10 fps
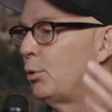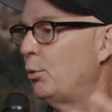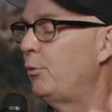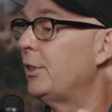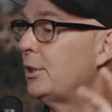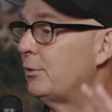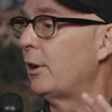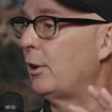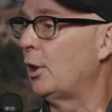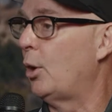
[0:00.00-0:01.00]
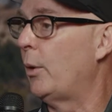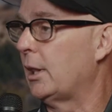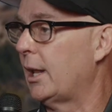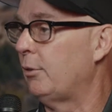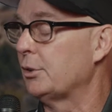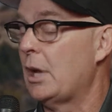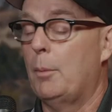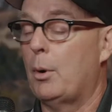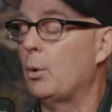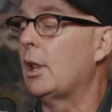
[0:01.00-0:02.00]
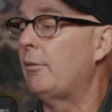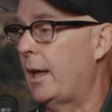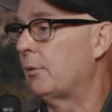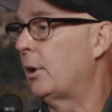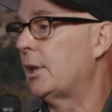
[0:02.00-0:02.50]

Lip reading: the roof at these very low end levels. But we love that, right?